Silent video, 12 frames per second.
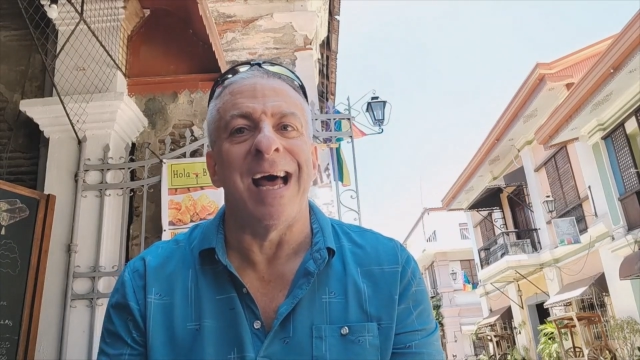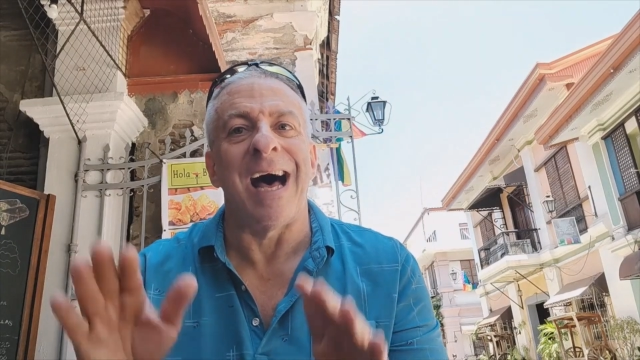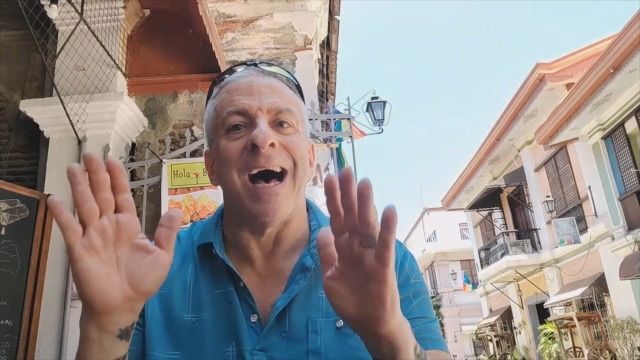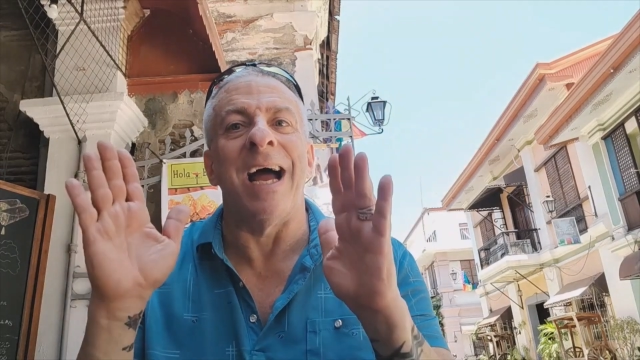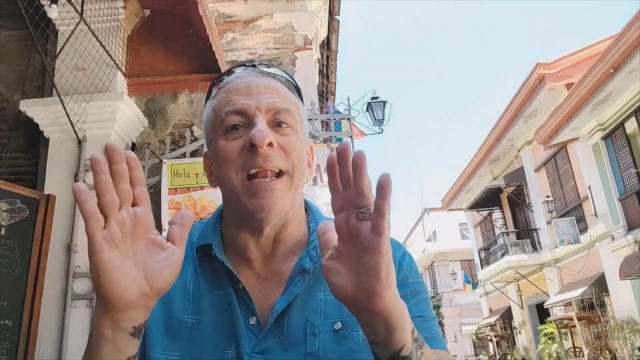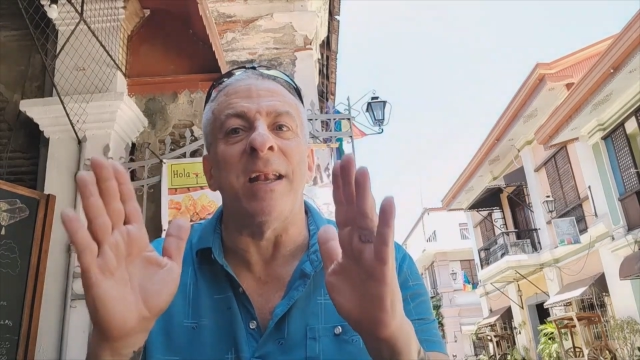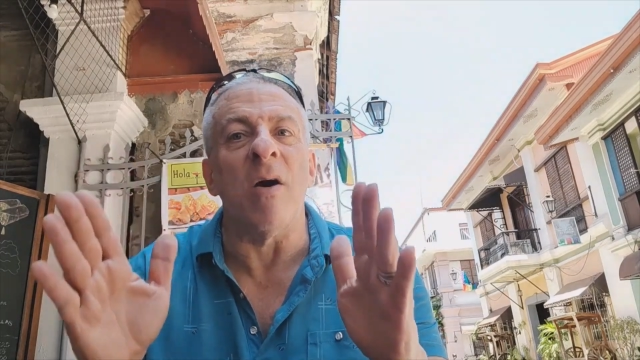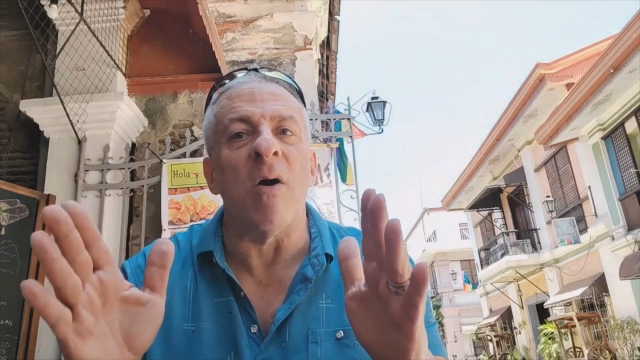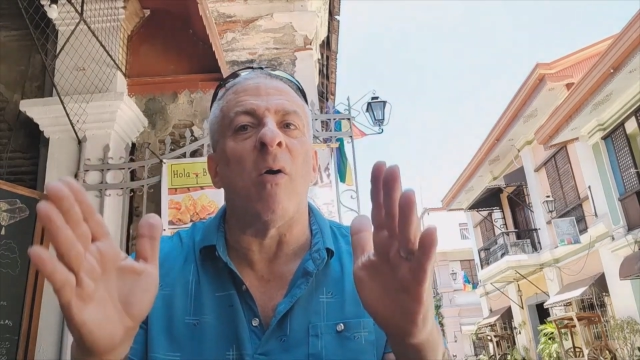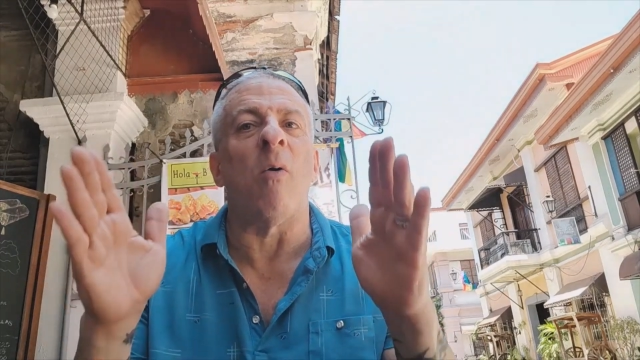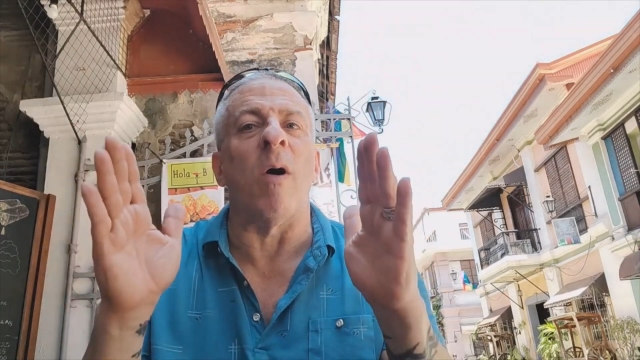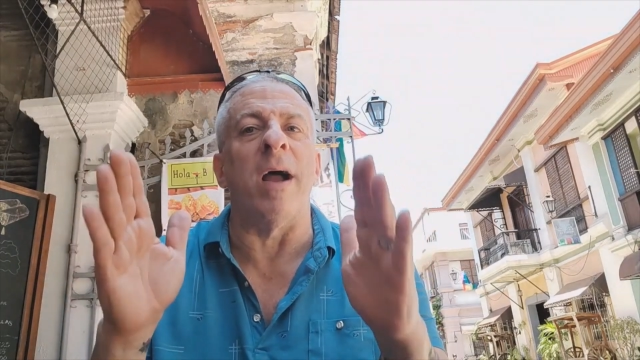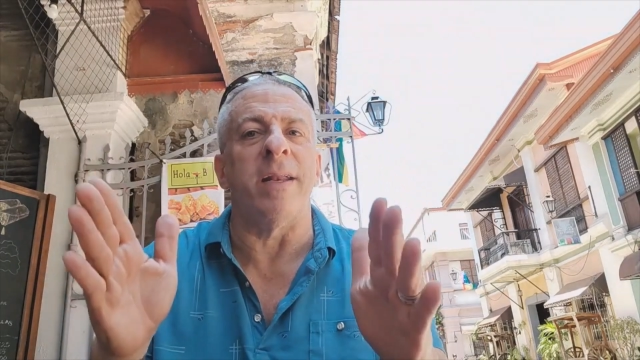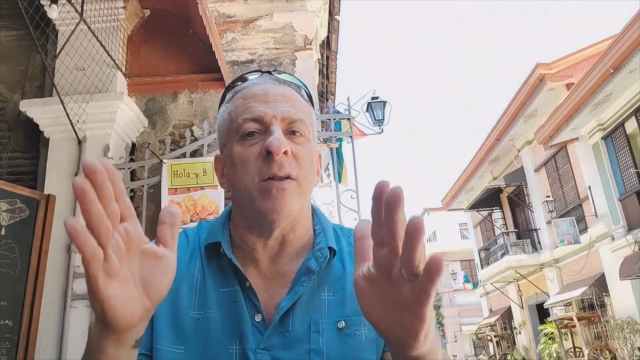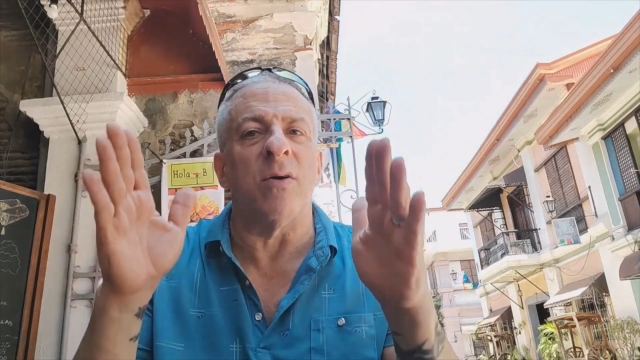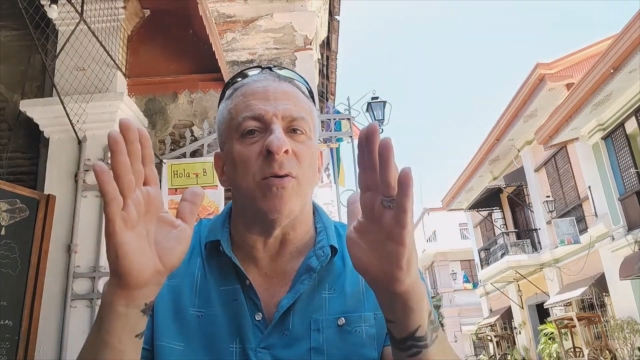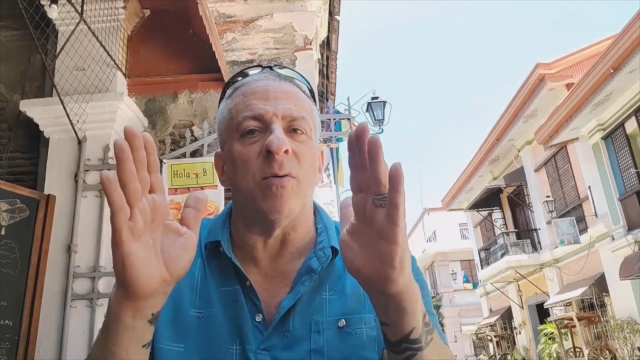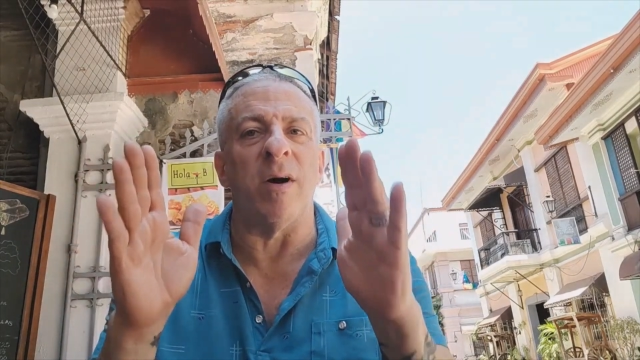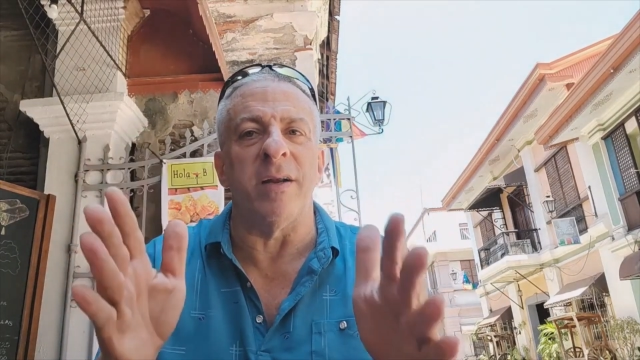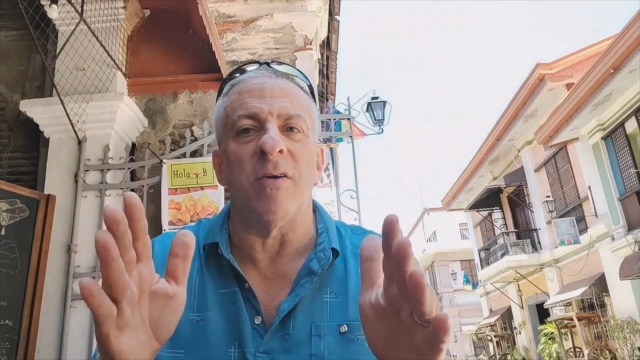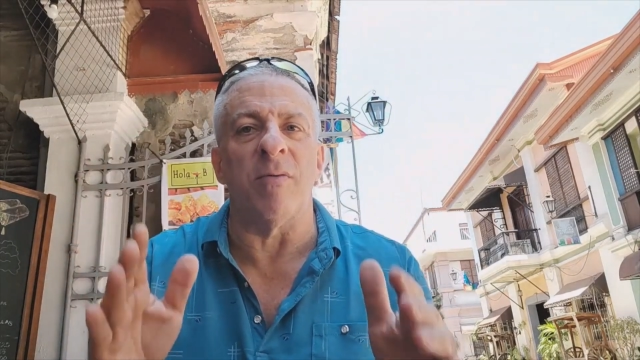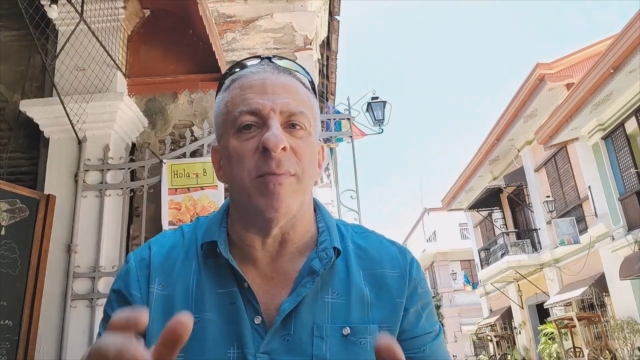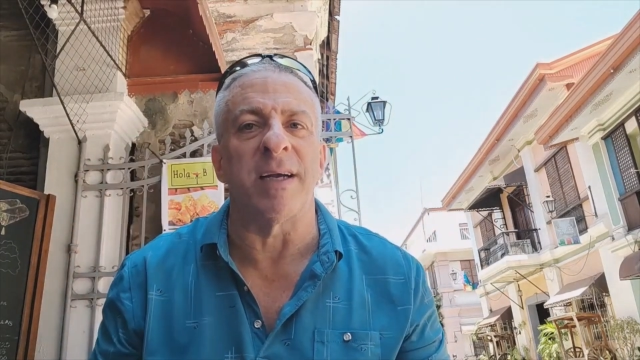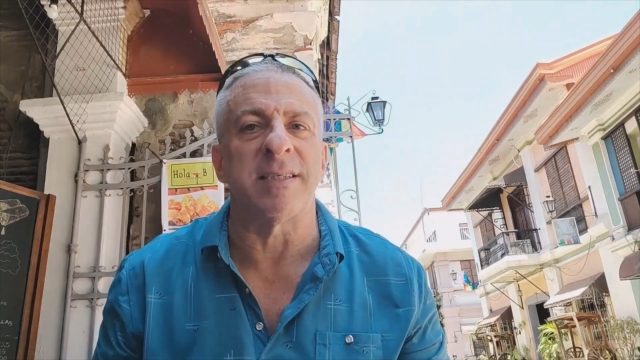I know,
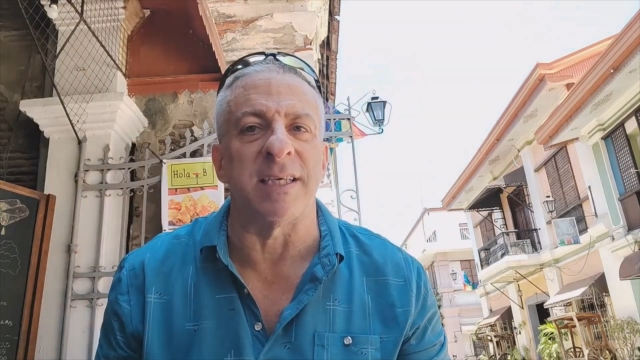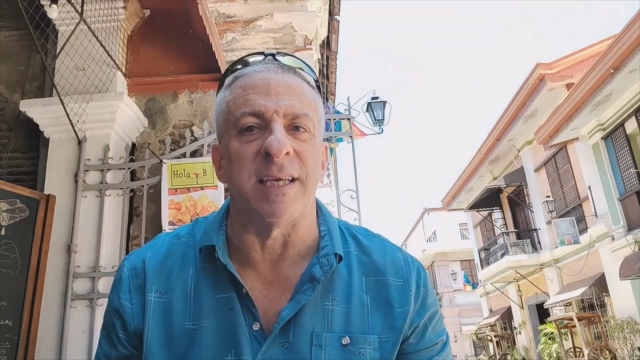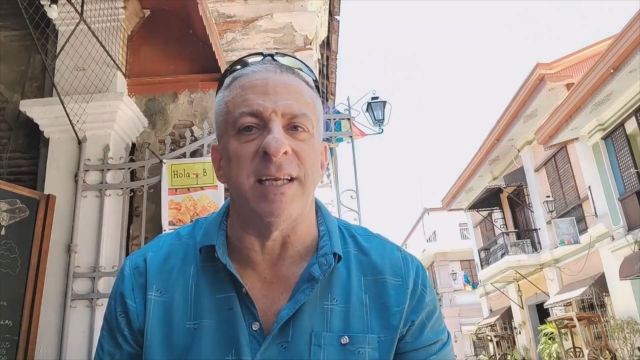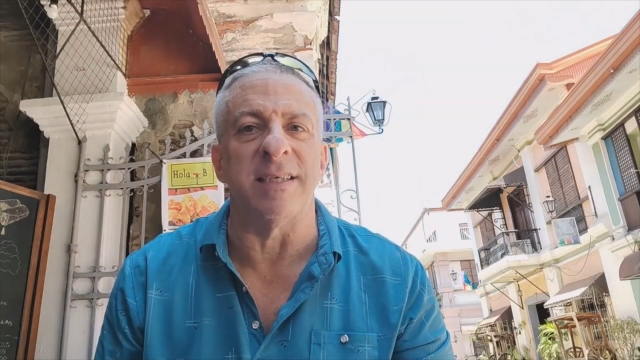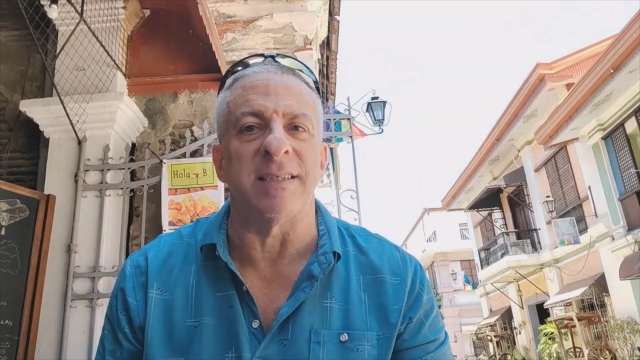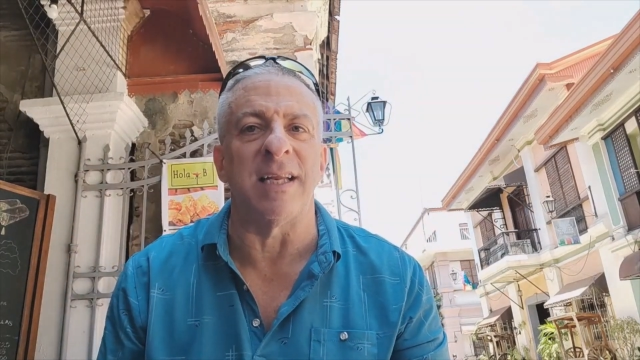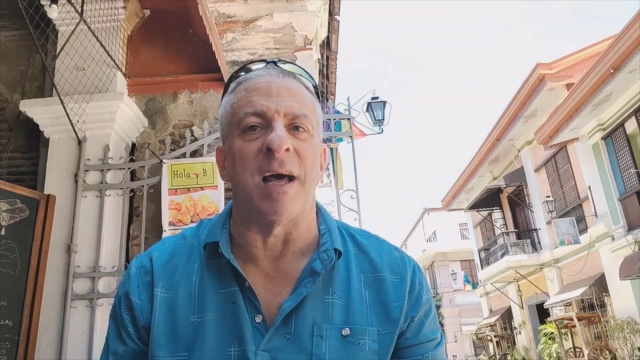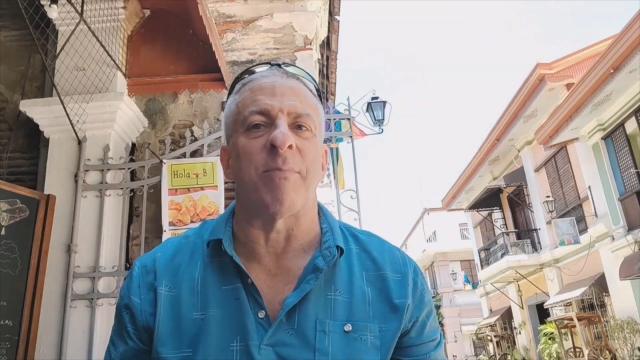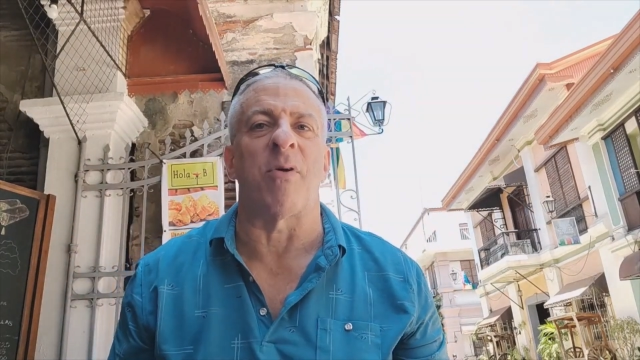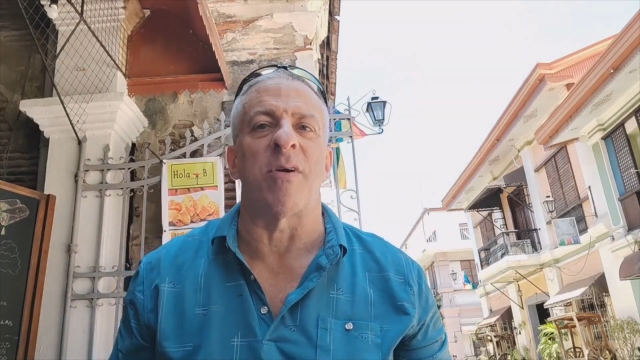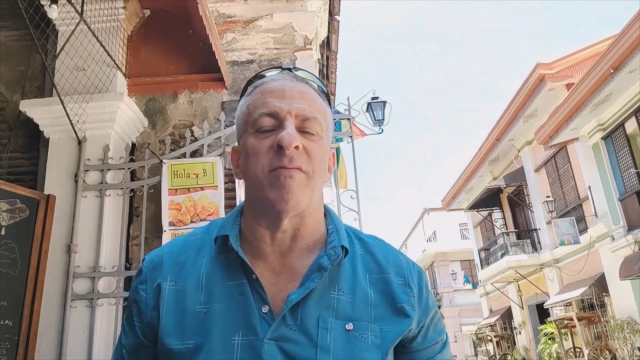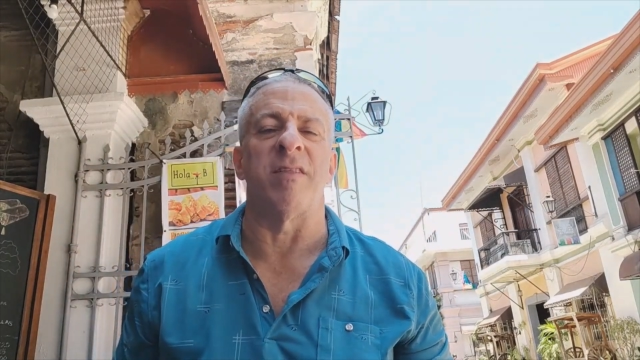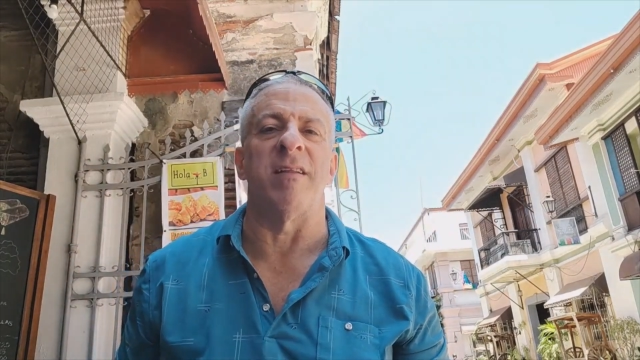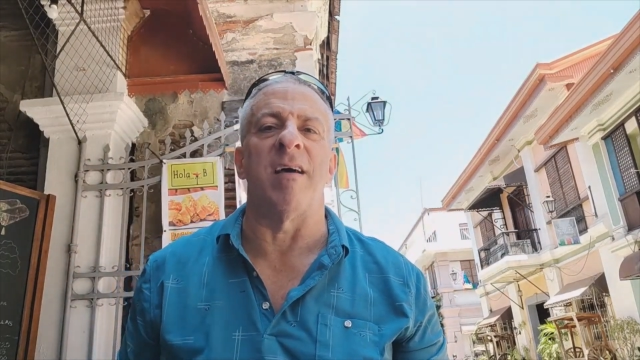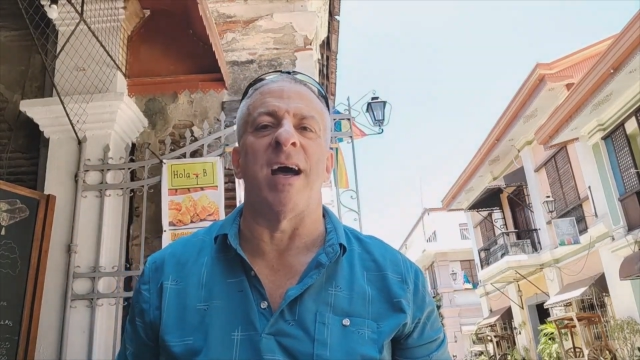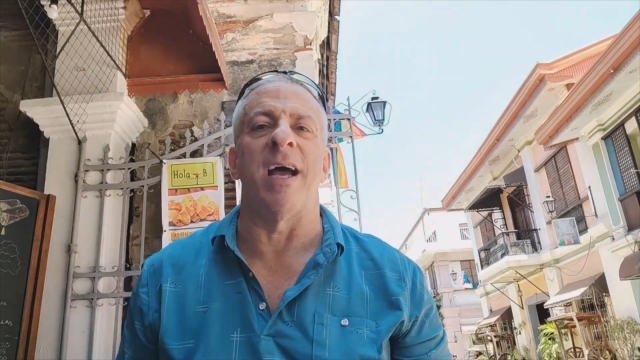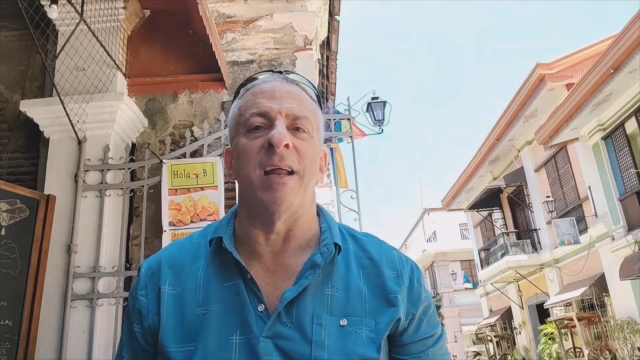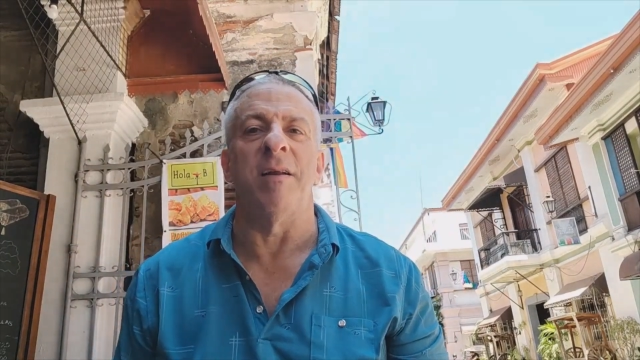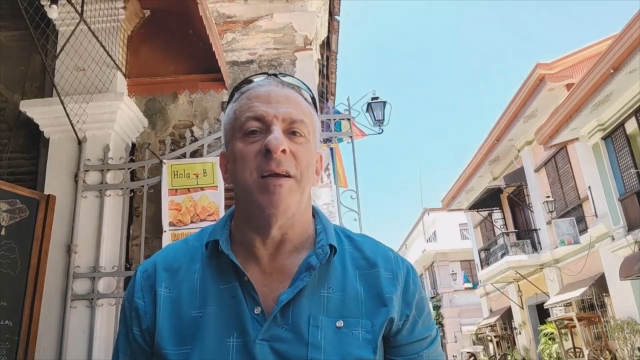Mexican is not part of the diet,